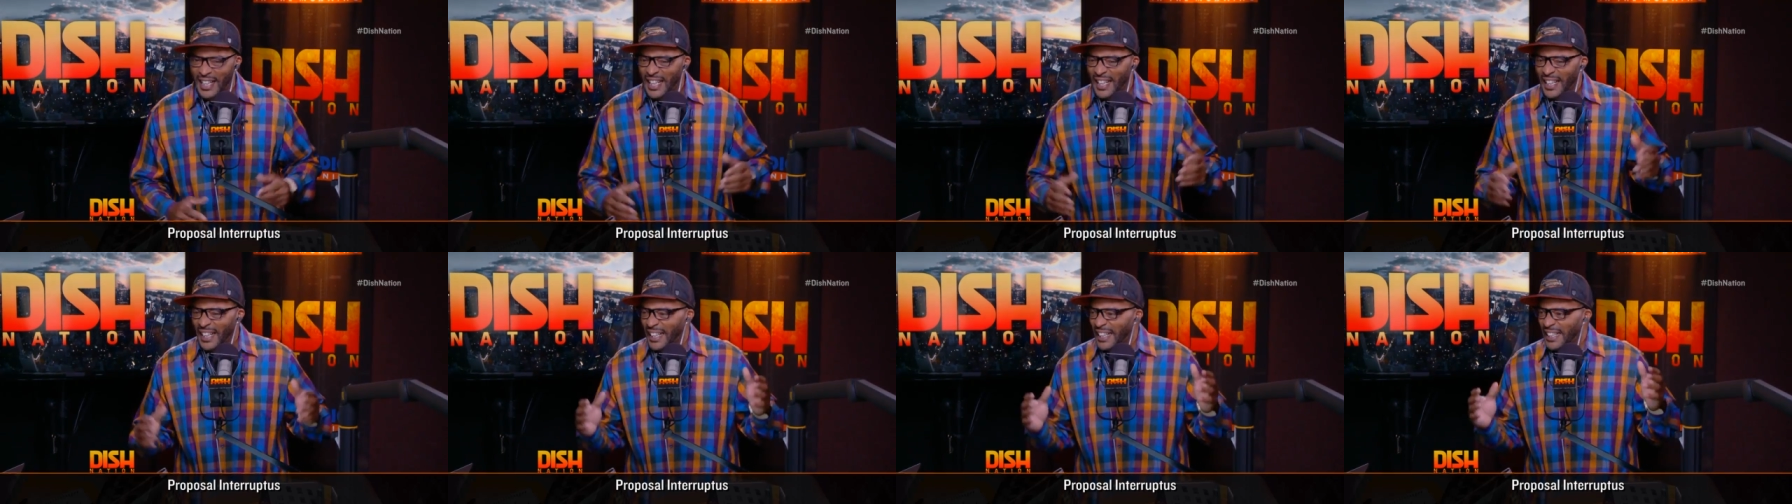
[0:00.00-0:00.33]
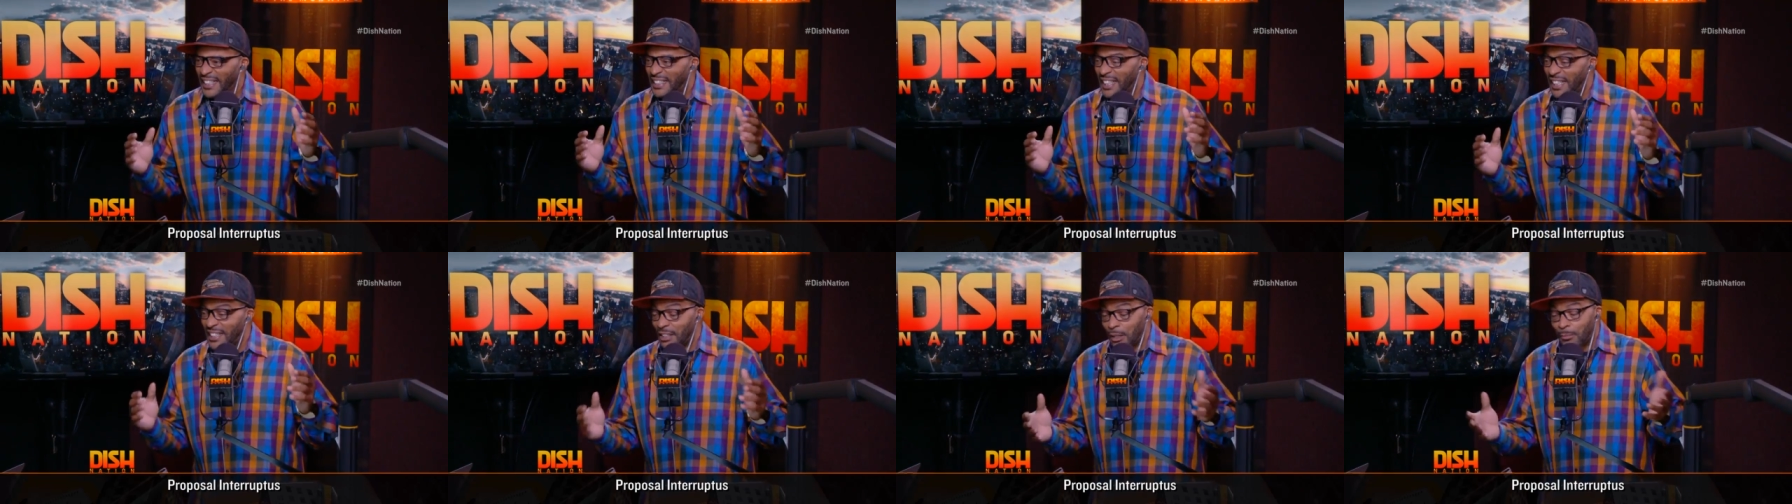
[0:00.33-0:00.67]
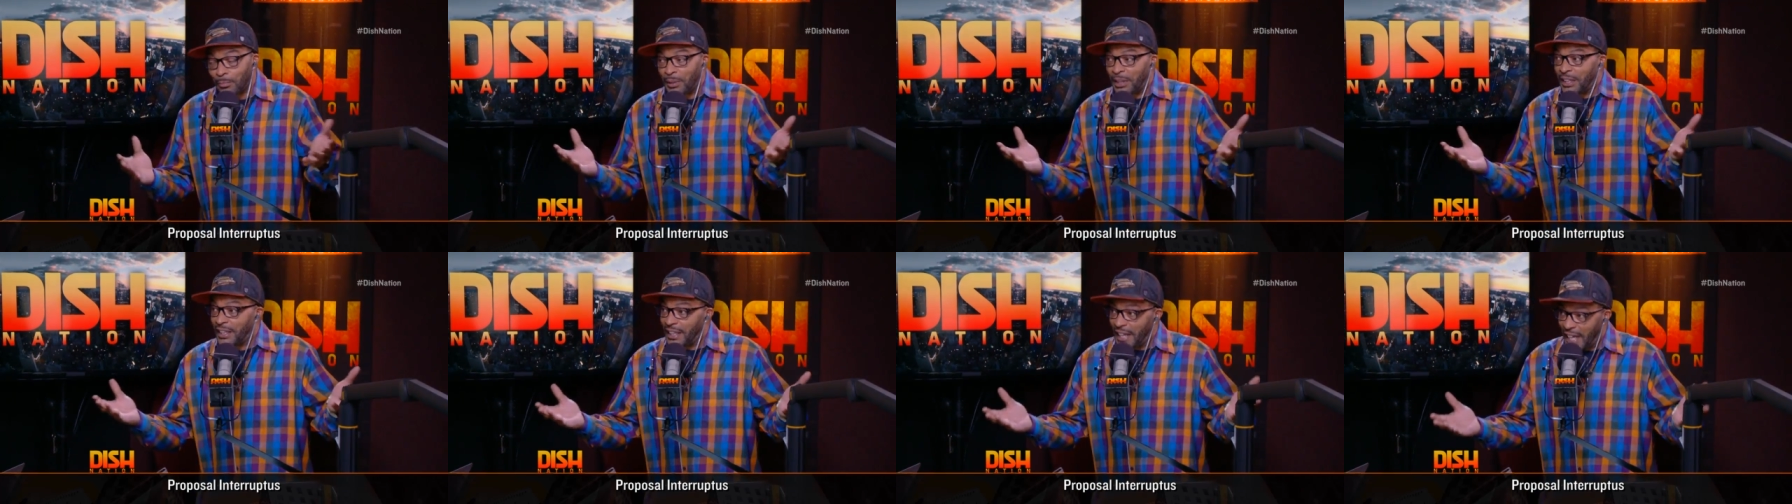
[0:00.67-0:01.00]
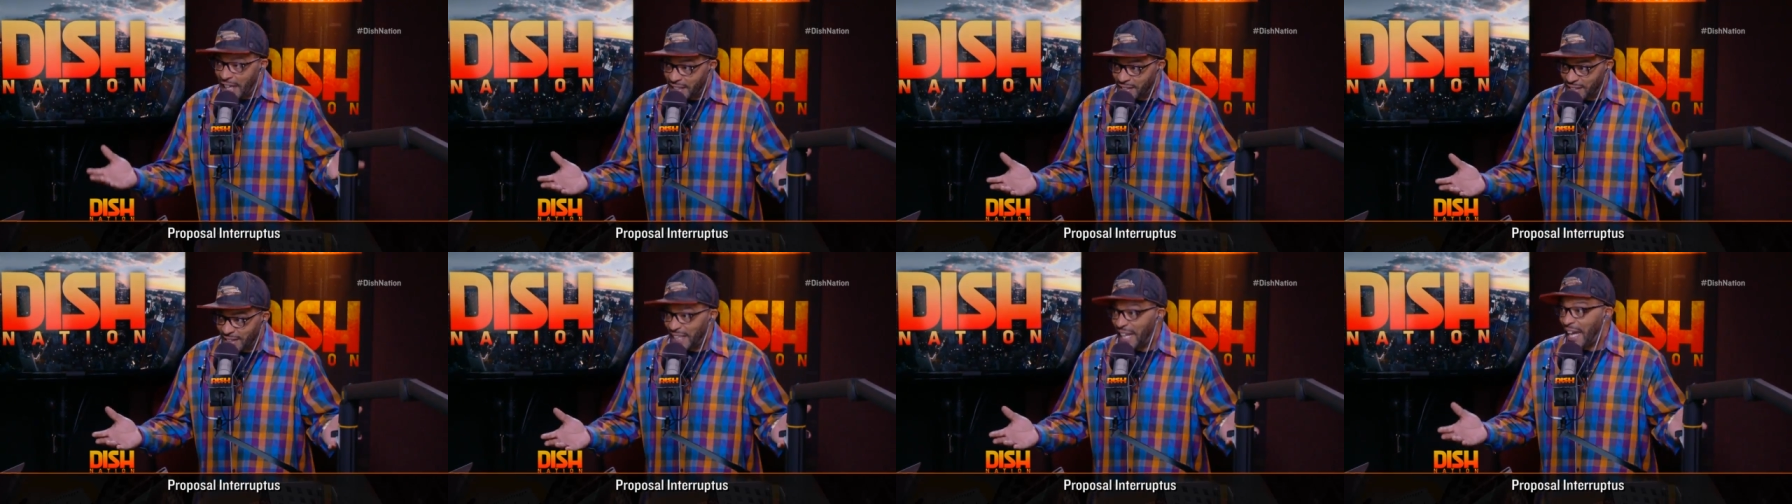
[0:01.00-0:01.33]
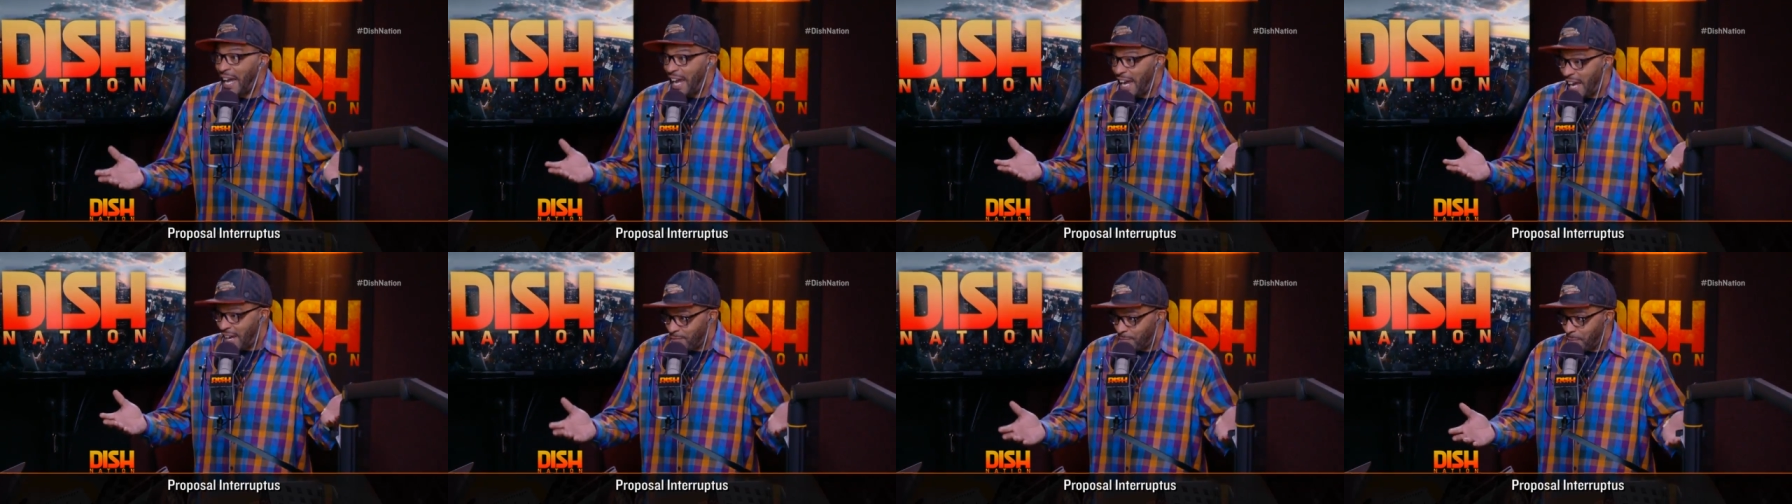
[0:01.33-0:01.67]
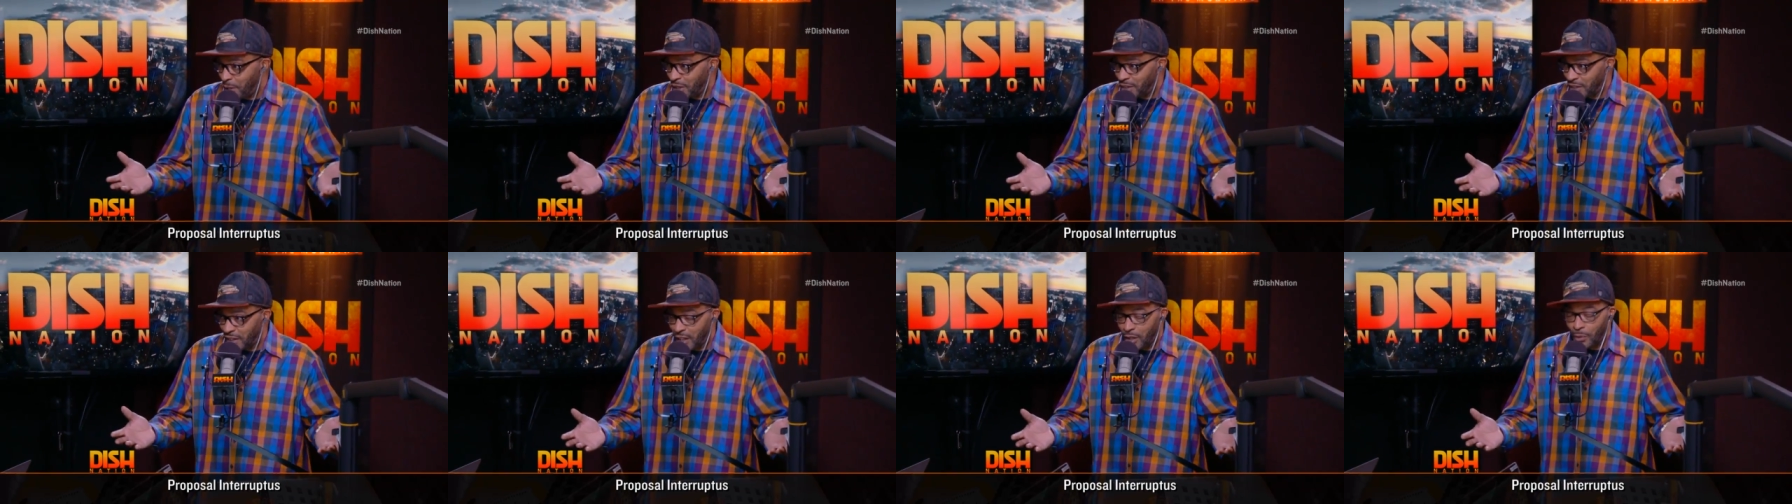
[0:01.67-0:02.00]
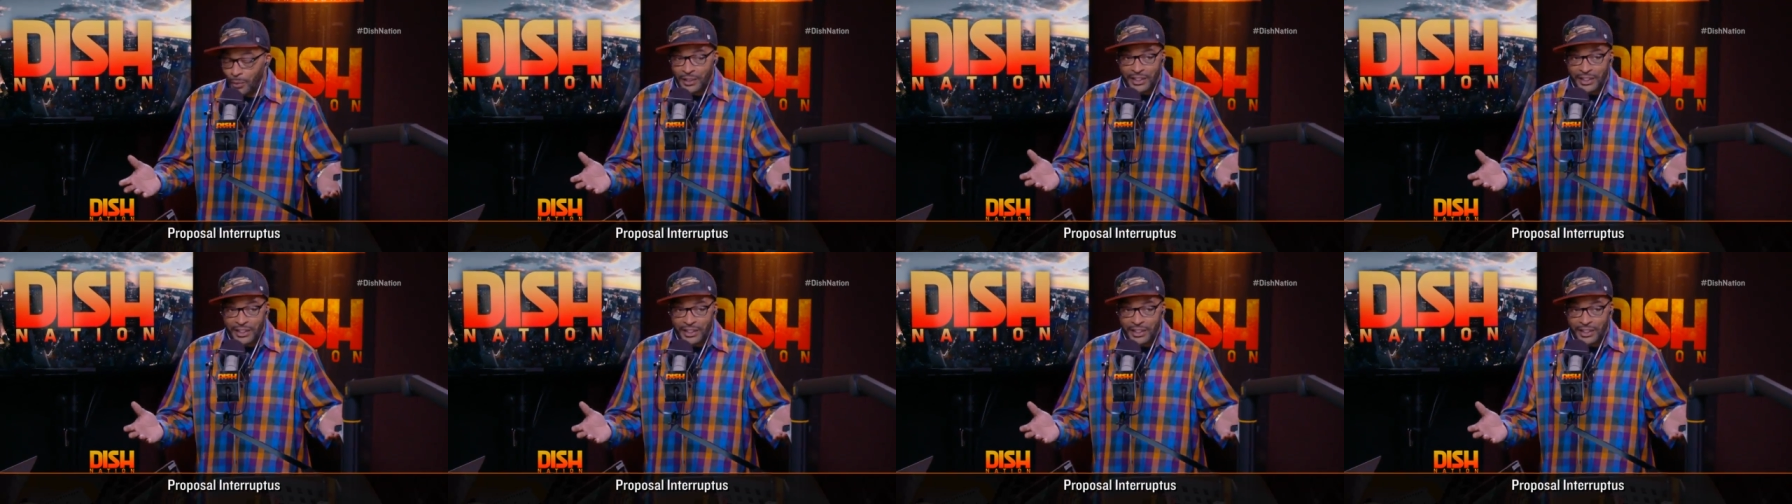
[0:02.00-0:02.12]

He had just completed, actually, the half marathon